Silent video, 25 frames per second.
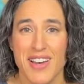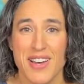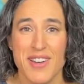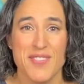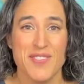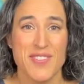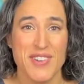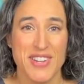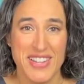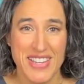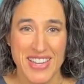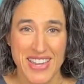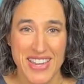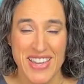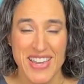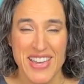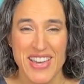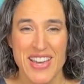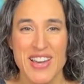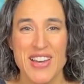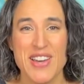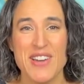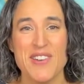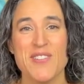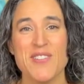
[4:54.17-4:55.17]
forgive,
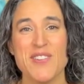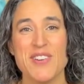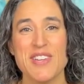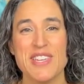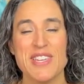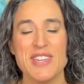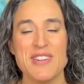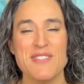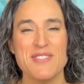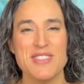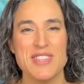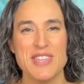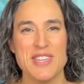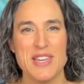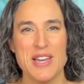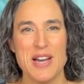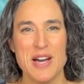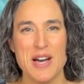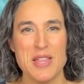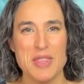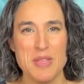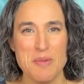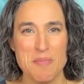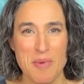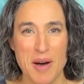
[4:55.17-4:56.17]
forgive the
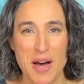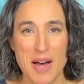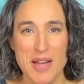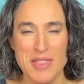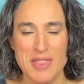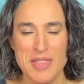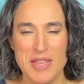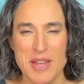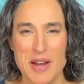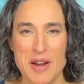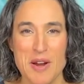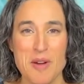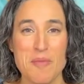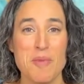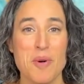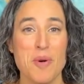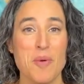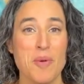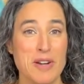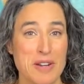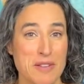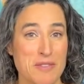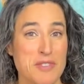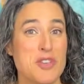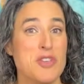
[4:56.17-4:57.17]
uh, the pun there, but
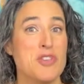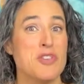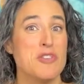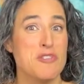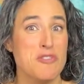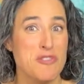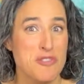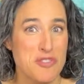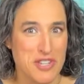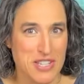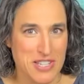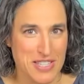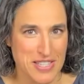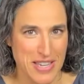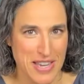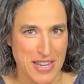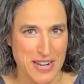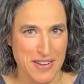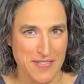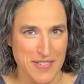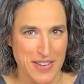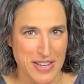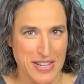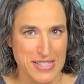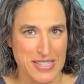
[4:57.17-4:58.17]
one of the huge side
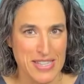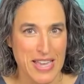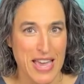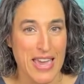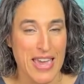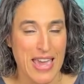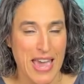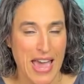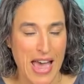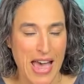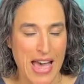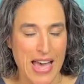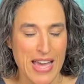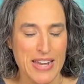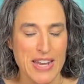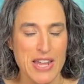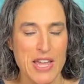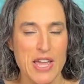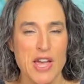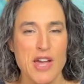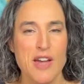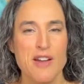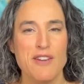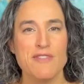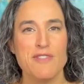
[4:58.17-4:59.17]
effects I had
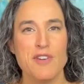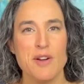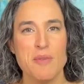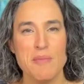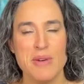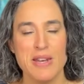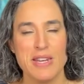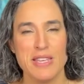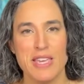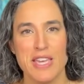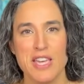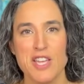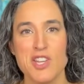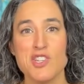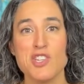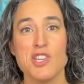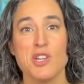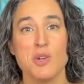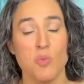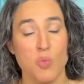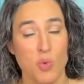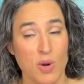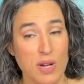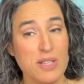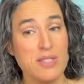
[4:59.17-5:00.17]
from
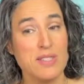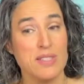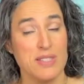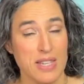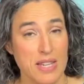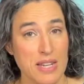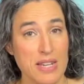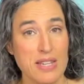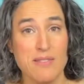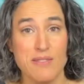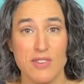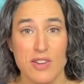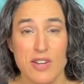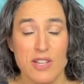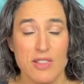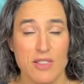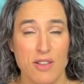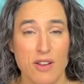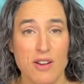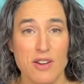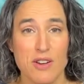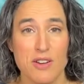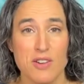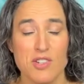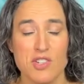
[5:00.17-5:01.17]
medication was getting very
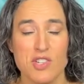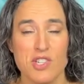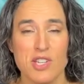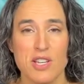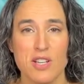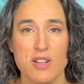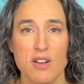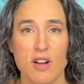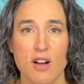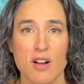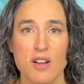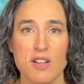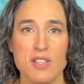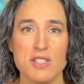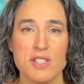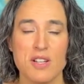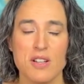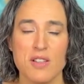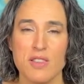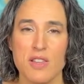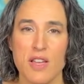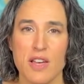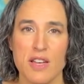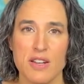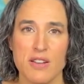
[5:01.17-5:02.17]
large. It caused a
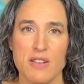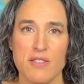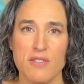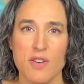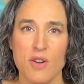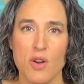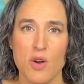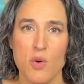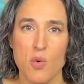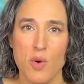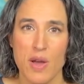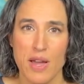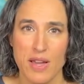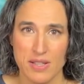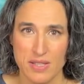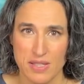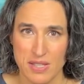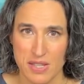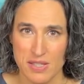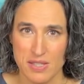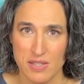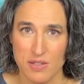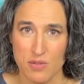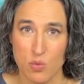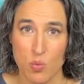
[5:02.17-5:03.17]
lot of
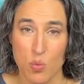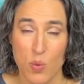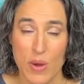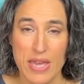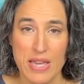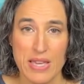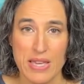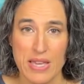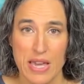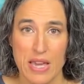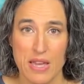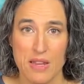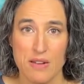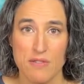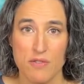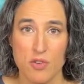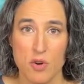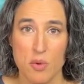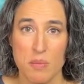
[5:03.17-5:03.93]
excessive weight gain for